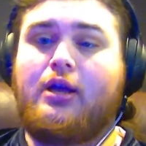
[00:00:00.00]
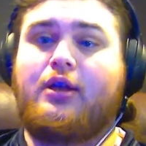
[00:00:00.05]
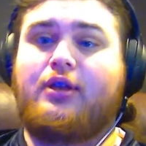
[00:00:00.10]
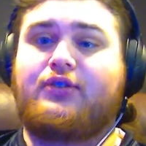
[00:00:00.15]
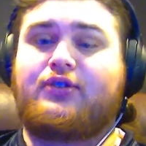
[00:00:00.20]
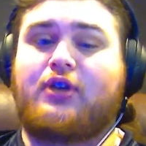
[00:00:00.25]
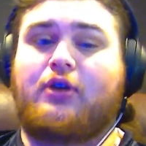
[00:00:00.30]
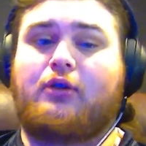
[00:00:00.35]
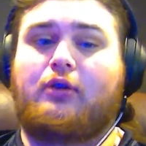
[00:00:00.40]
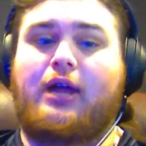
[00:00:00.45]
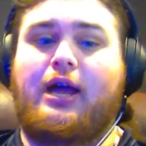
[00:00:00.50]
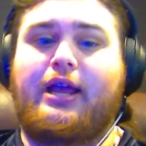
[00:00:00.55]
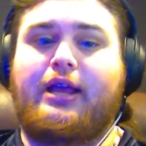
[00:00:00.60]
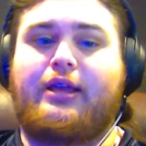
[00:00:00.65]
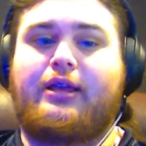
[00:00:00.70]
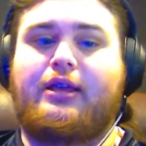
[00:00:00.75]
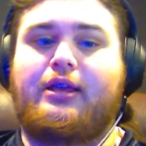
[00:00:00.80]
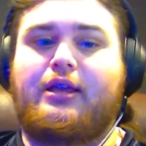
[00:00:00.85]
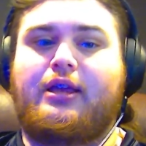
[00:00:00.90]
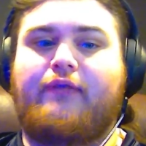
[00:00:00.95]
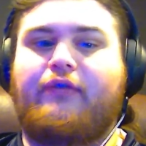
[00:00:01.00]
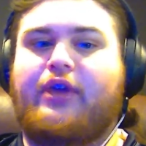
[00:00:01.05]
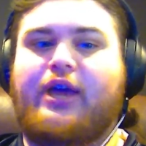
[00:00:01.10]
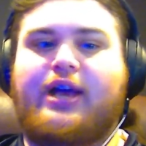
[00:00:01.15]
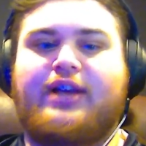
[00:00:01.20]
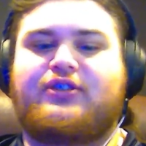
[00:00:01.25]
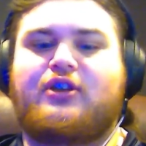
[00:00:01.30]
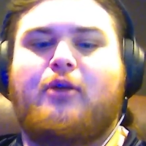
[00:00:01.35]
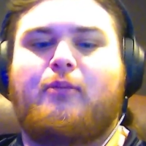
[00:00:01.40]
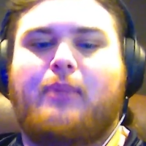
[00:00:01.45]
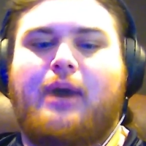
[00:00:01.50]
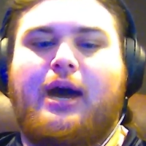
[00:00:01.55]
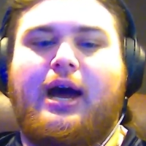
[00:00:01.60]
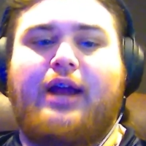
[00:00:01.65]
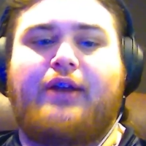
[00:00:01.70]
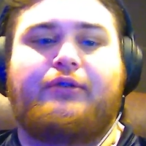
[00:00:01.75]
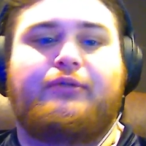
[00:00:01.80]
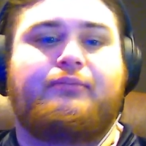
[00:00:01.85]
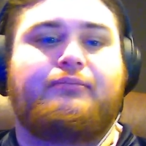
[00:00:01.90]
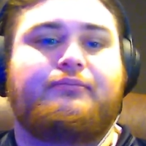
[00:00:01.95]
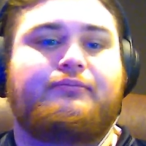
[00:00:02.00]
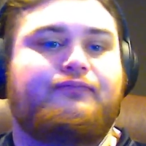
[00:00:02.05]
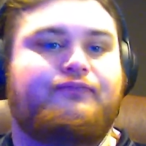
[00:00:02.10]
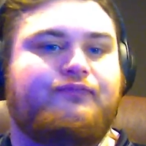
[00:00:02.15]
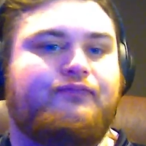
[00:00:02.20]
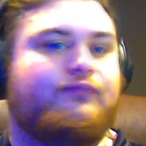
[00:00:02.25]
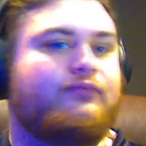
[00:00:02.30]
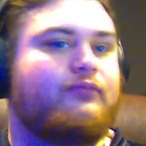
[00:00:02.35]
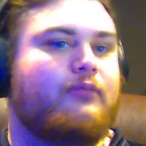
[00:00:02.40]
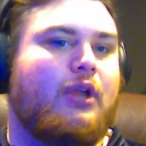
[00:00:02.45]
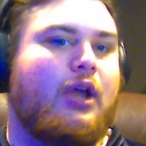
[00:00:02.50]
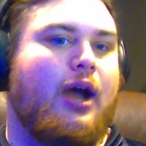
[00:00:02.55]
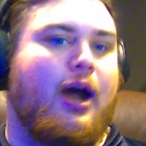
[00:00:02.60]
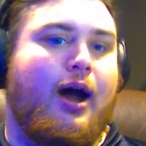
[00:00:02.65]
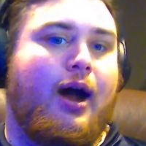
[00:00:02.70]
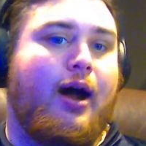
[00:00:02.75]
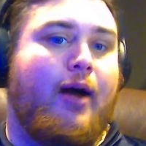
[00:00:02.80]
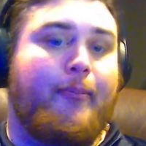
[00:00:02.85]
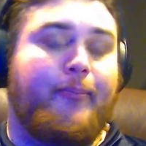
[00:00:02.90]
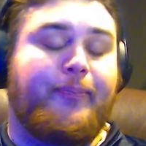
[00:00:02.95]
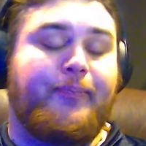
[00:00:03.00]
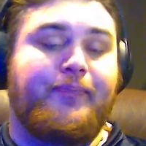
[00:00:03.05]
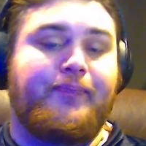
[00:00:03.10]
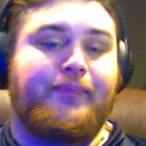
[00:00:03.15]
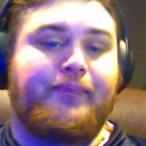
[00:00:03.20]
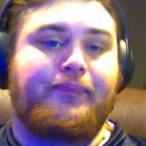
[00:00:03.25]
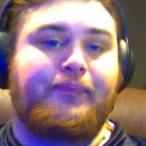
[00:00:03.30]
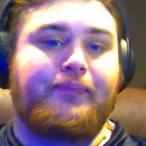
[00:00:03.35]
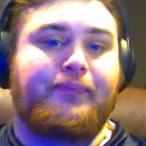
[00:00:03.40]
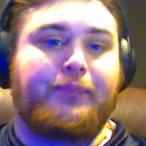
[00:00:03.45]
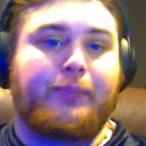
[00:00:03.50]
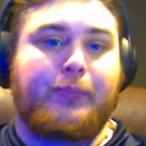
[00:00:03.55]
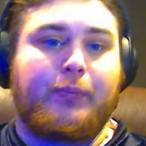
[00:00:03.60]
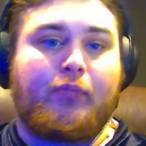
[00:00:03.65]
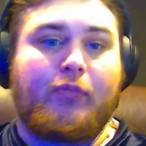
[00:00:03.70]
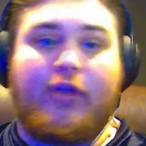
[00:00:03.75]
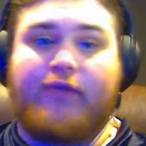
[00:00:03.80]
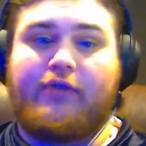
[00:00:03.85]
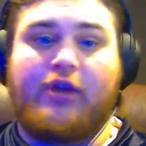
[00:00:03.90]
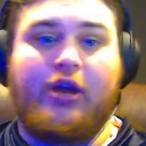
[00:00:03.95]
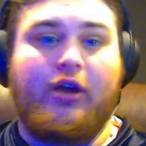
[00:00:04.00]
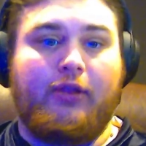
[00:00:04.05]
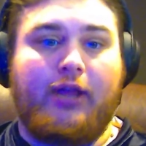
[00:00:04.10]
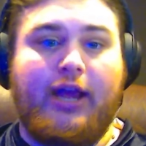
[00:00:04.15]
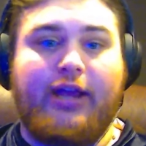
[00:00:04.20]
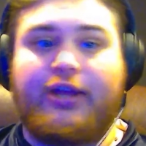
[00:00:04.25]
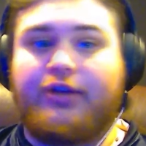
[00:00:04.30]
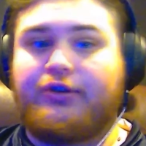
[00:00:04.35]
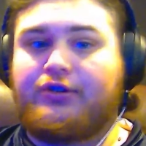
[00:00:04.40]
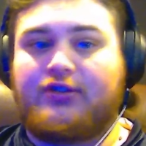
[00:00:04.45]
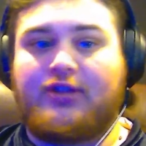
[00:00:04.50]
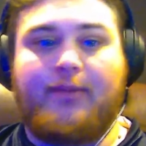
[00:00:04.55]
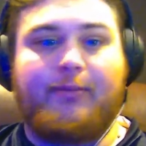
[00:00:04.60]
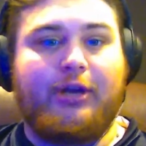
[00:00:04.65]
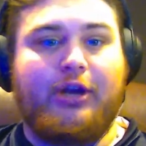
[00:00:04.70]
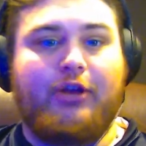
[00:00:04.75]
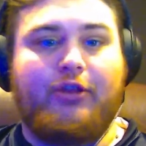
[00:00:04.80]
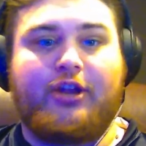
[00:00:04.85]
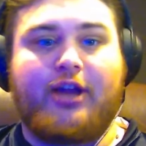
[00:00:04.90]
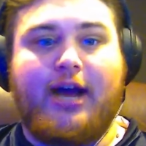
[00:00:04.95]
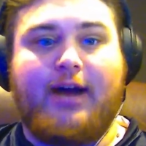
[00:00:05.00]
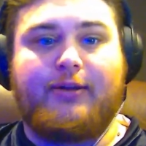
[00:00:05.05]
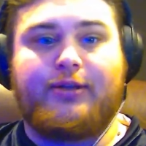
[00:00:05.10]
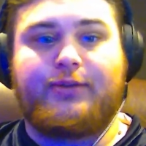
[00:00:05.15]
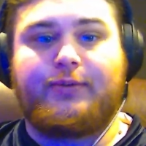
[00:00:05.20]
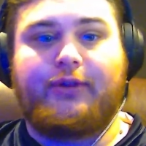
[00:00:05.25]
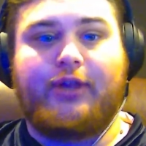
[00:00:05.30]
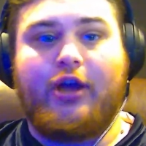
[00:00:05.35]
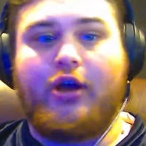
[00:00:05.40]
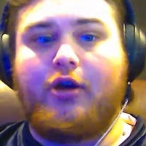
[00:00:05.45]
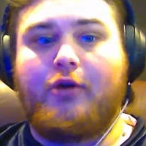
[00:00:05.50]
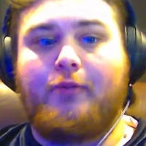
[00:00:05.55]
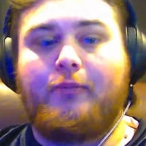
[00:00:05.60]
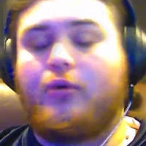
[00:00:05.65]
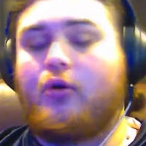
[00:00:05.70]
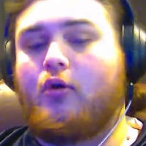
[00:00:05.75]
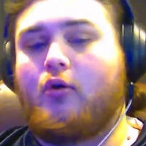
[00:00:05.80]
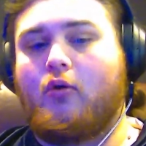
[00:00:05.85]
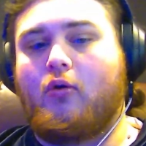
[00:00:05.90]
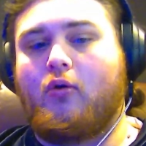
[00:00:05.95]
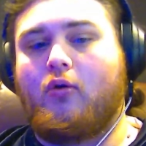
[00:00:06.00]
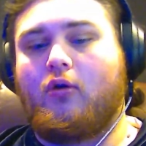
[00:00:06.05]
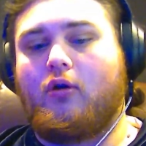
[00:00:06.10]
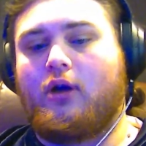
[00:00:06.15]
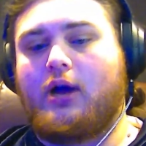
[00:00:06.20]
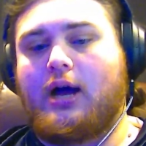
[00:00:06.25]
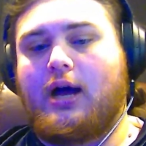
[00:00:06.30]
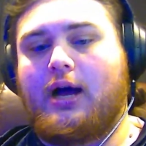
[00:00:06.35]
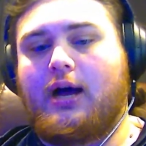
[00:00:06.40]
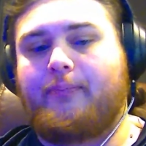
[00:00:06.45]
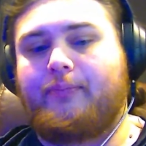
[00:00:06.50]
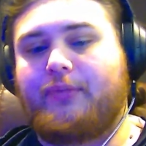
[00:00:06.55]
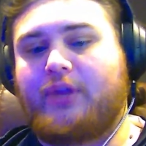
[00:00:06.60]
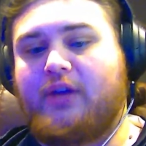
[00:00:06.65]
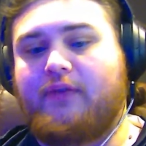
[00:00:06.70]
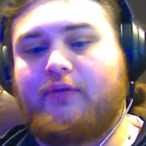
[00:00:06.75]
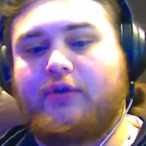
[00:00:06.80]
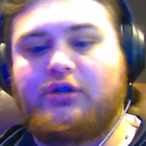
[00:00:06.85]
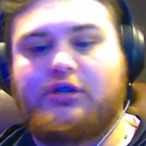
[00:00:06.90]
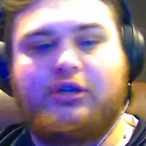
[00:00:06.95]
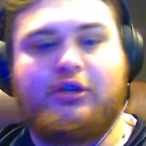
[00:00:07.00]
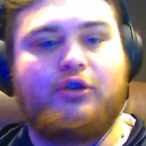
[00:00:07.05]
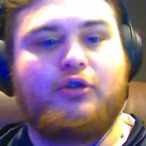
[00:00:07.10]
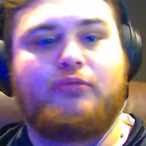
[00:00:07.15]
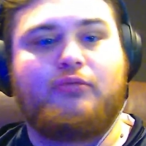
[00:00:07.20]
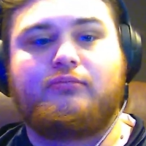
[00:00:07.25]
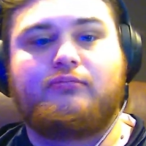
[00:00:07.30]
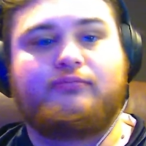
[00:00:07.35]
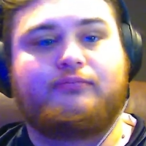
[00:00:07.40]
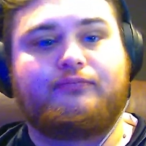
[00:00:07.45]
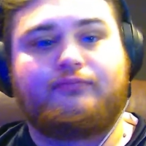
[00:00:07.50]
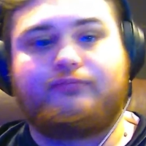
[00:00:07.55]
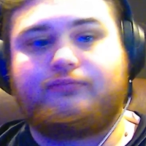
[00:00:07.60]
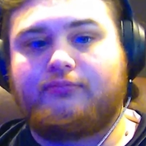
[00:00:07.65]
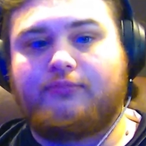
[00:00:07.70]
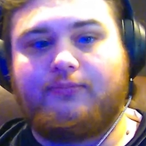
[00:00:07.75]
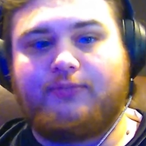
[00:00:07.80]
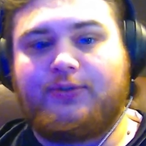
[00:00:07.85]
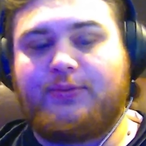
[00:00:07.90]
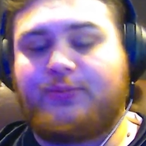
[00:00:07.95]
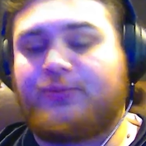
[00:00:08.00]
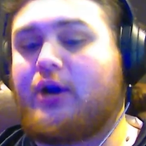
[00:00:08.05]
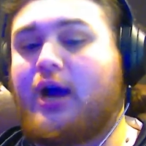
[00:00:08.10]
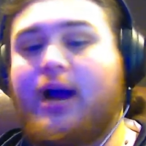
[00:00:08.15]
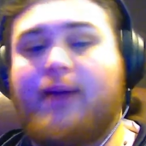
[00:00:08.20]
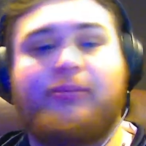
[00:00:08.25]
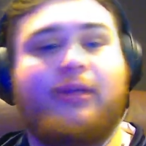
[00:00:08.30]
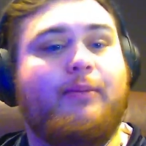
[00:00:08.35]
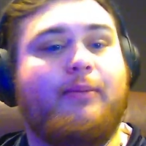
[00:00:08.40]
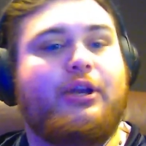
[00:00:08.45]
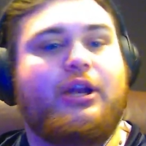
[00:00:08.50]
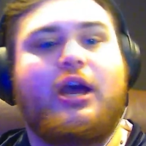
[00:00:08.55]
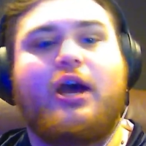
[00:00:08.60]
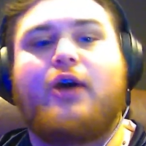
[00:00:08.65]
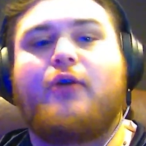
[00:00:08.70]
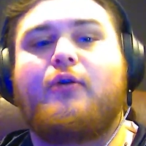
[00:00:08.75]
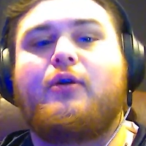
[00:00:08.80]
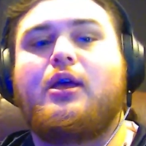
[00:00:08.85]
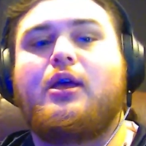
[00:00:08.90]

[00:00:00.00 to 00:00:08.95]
So, like, if you guys don't mind, if you don't like it, just let me know in the comments below, or if you do, subscribe, let me know.